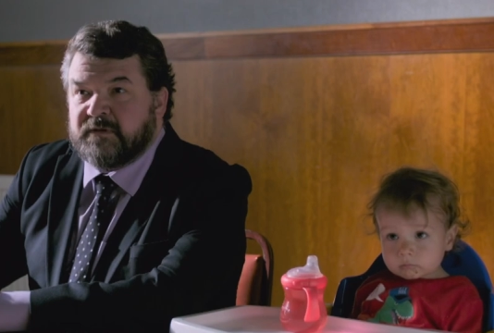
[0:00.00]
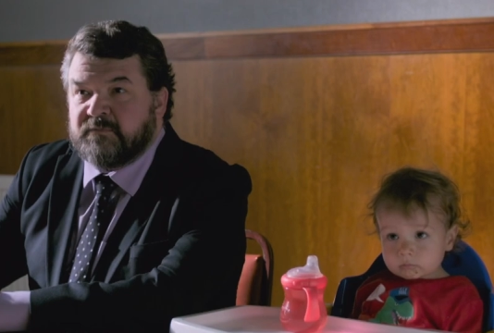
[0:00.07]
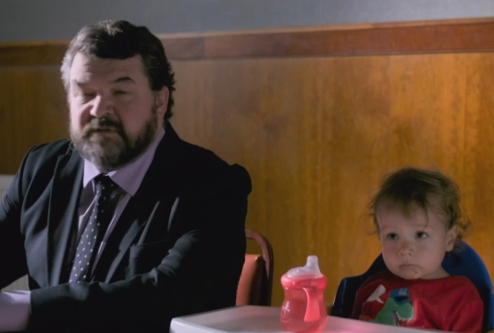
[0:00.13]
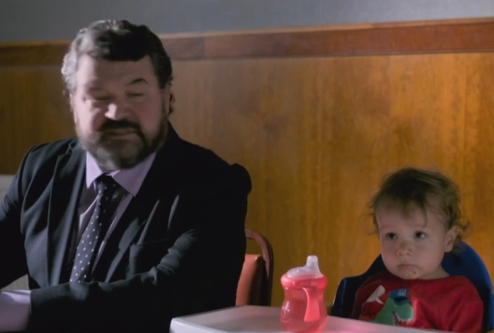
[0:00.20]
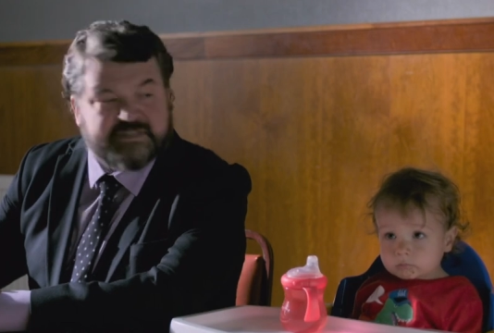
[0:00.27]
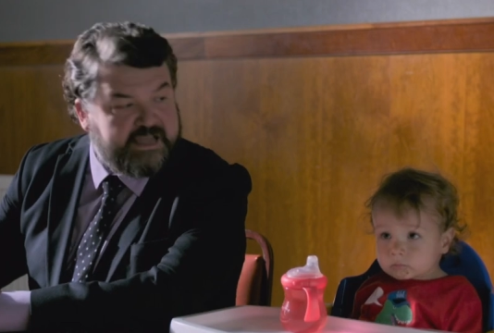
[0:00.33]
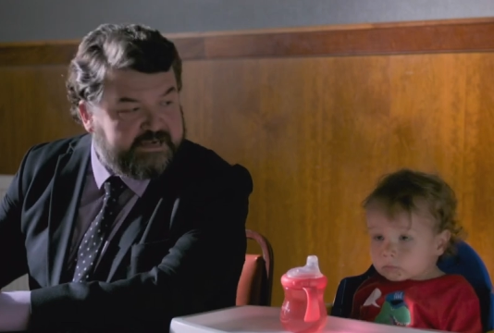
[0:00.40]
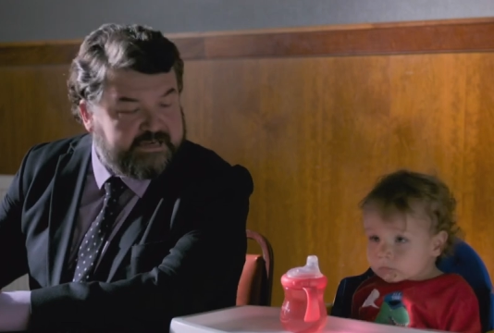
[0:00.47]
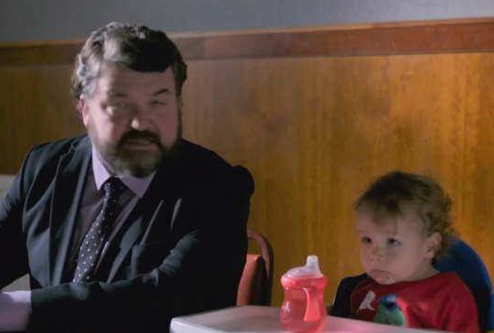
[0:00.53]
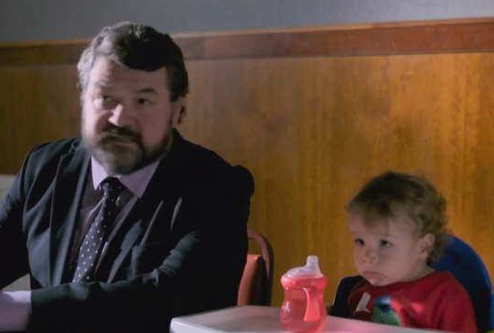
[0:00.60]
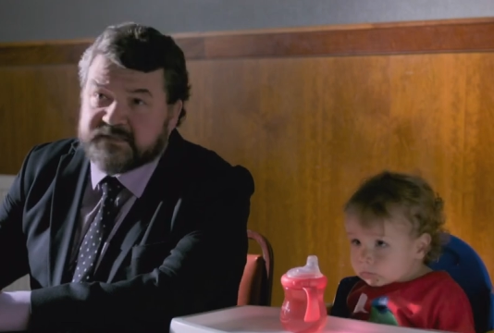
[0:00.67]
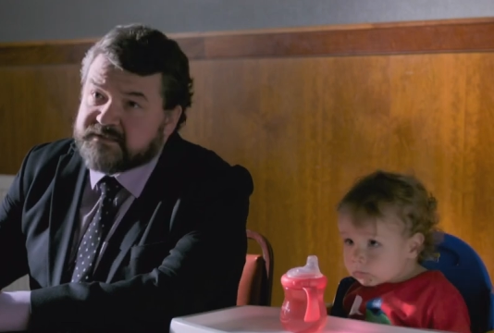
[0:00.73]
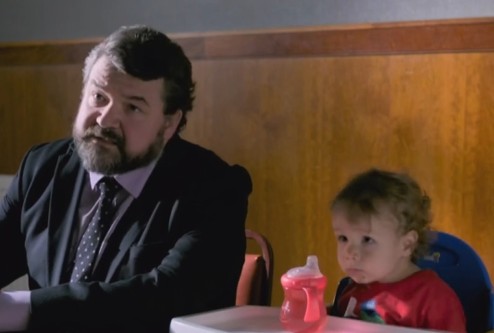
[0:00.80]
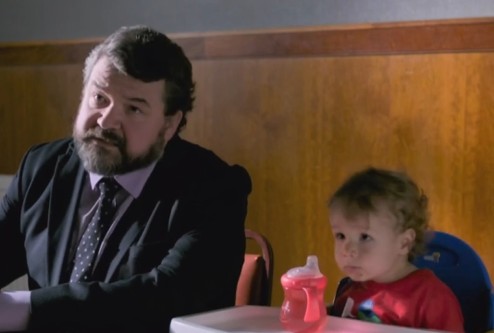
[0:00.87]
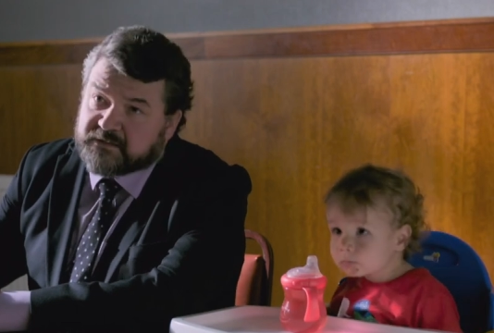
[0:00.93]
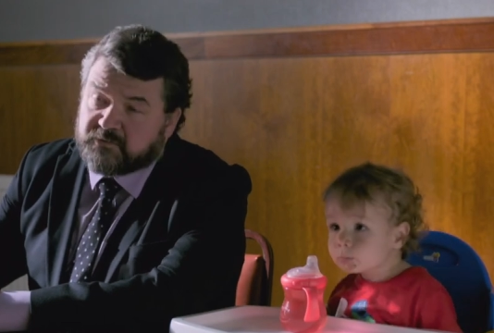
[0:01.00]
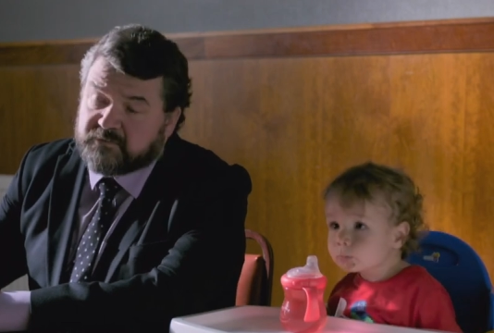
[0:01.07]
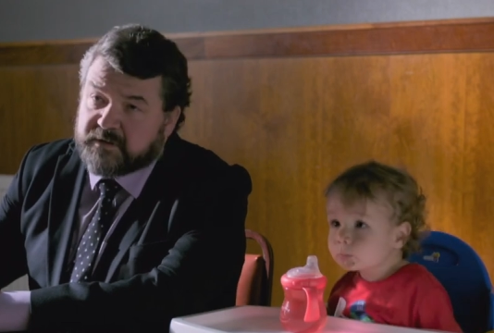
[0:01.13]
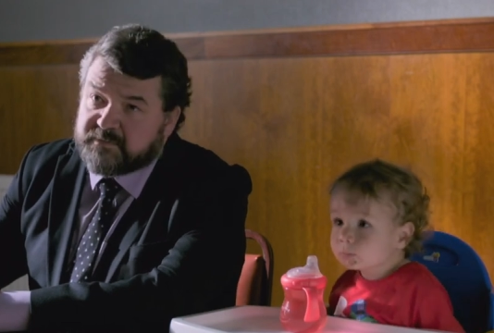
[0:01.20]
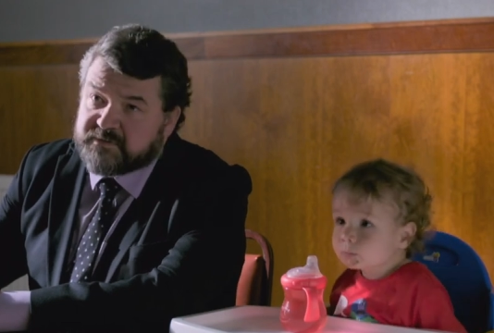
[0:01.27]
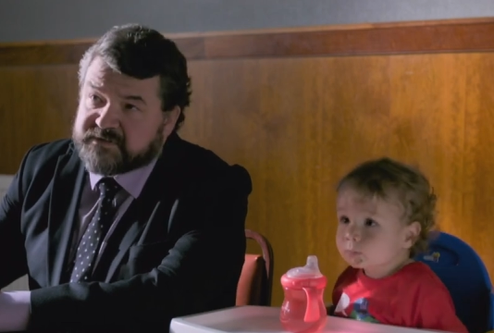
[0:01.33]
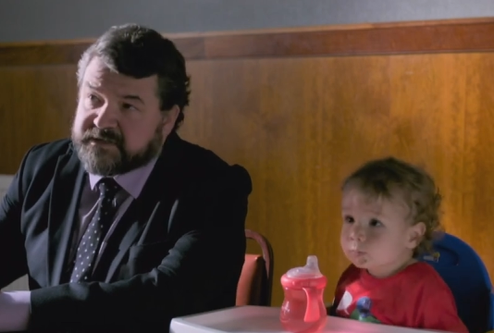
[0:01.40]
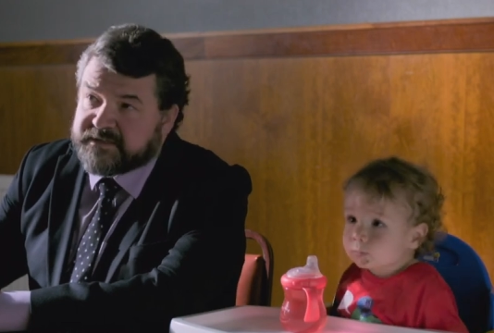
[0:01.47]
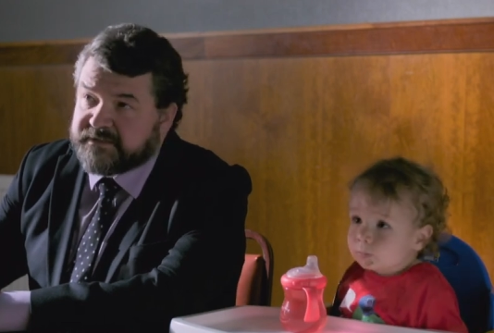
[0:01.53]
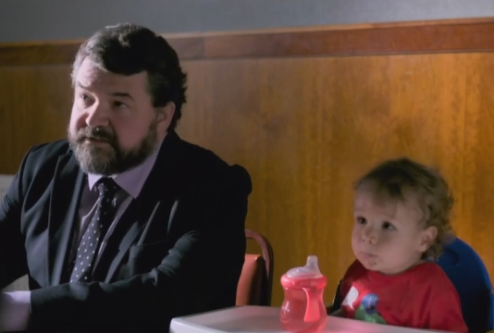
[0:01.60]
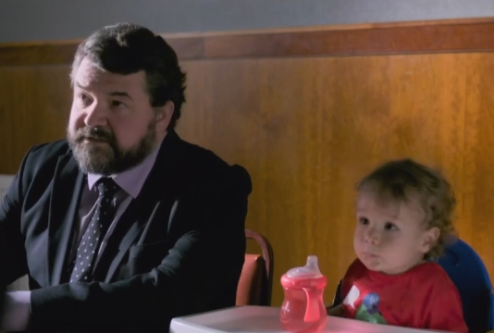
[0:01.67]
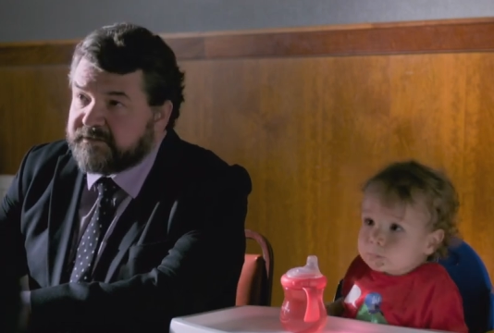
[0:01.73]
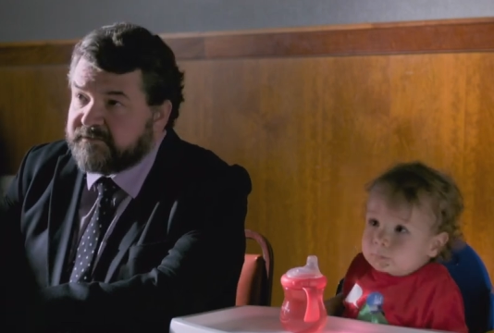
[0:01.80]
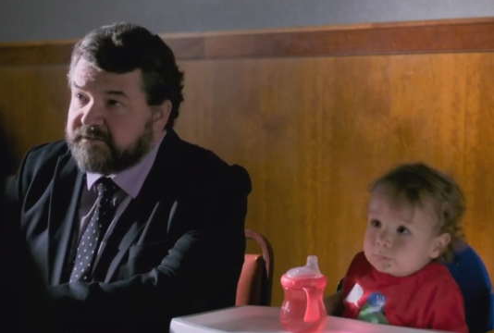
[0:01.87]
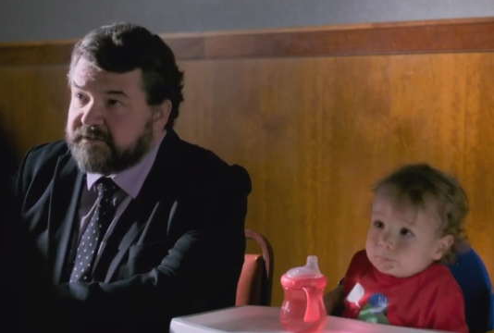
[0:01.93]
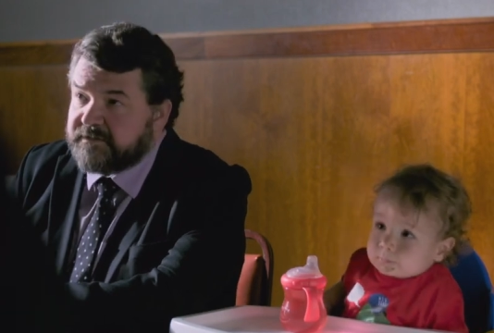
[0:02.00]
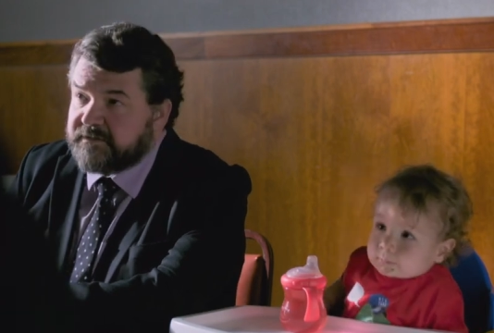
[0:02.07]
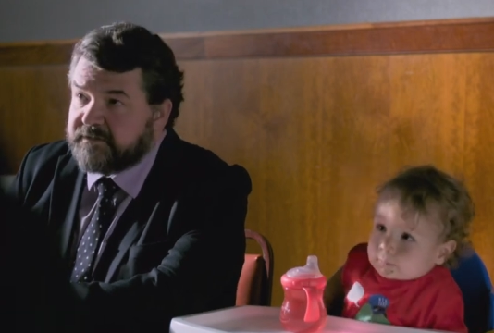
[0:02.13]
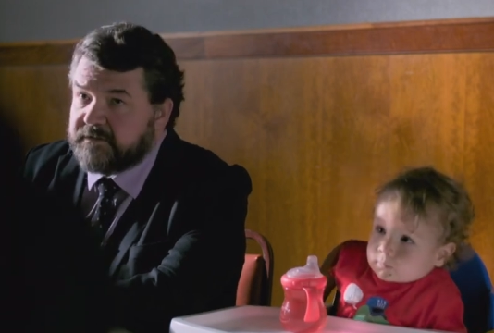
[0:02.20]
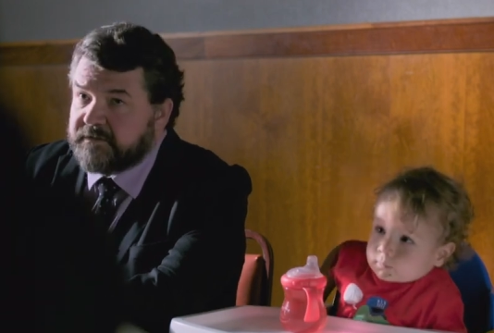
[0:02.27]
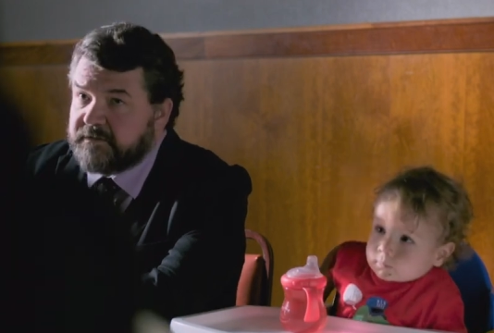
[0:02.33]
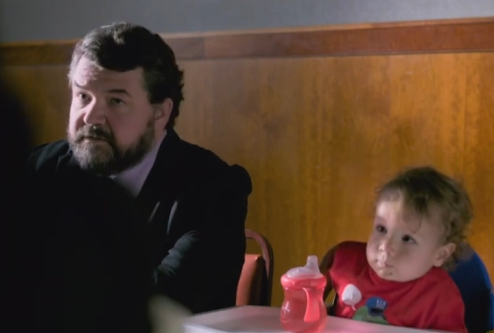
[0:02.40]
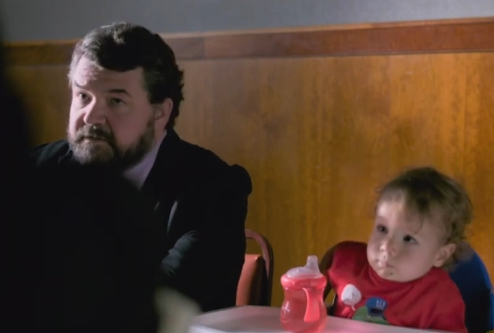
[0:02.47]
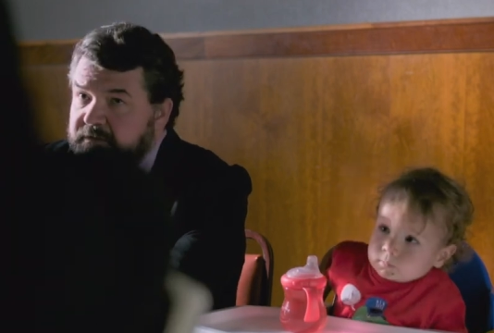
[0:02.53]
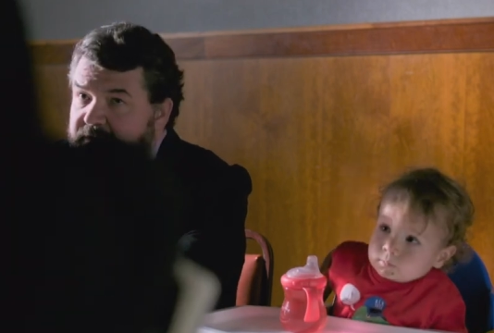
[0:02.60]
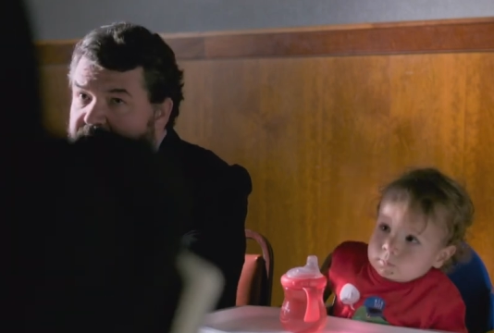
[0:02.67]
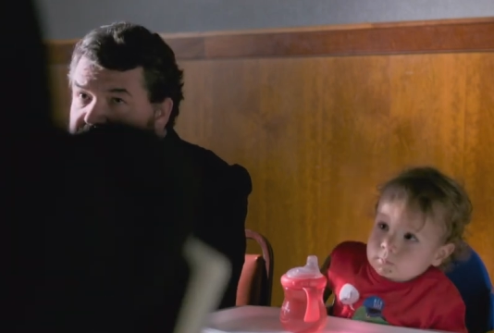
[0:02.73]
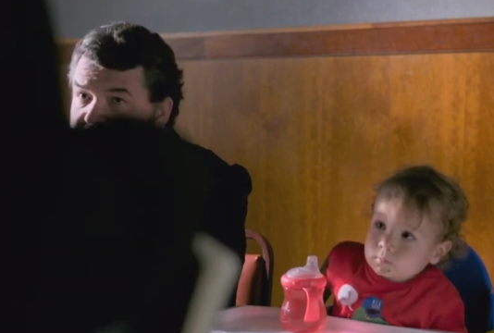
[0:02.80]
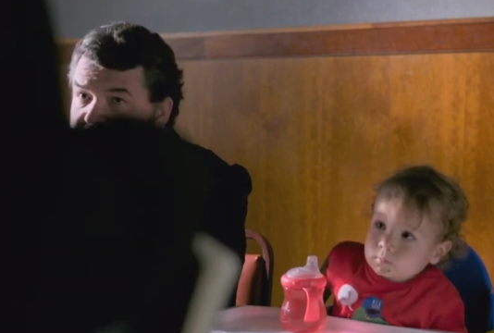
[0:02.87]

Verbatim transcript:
Speaker 1: uh, Mister Hannigan's legal representative. For uh,